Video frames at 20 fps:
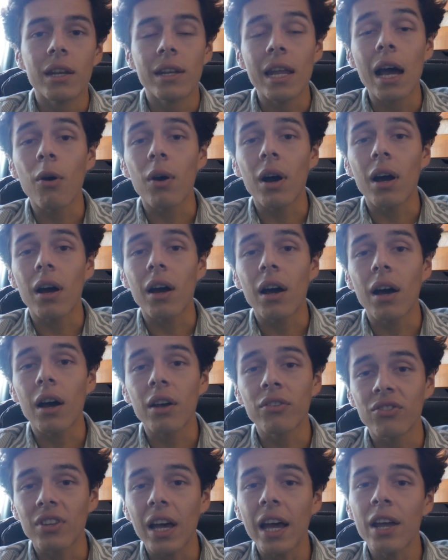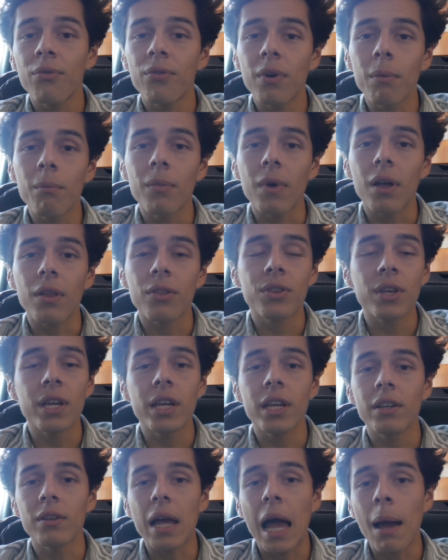Now, aside from
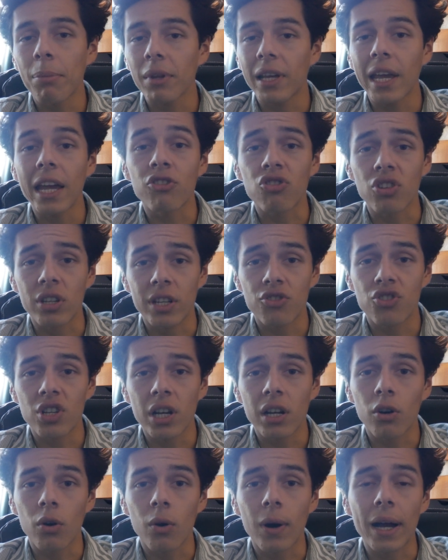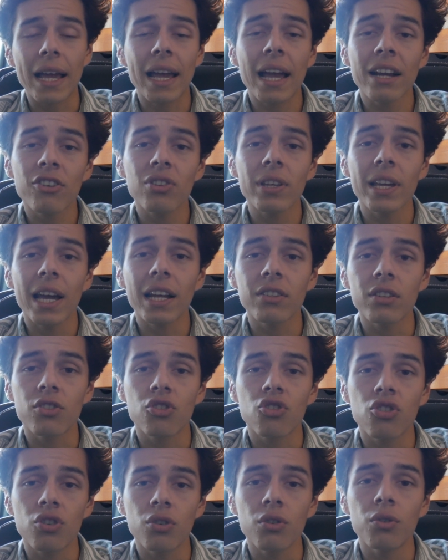the application in general, I actually had to
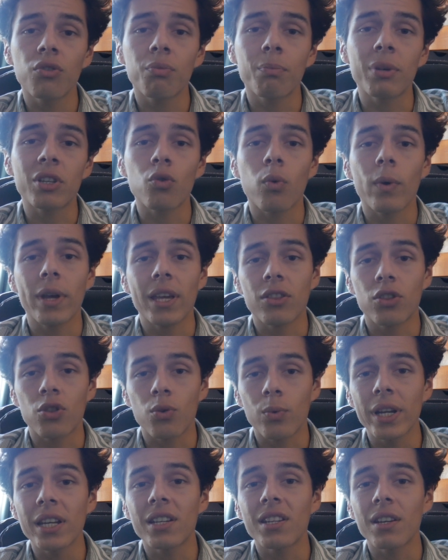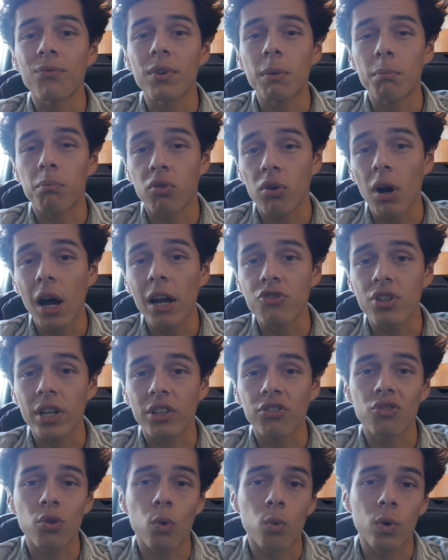choose between three different
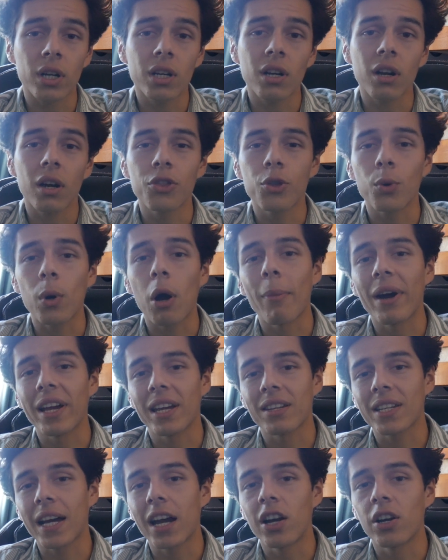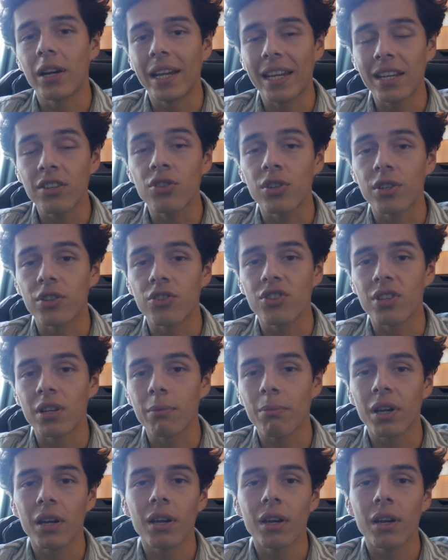projects to work on throughout my entire internship.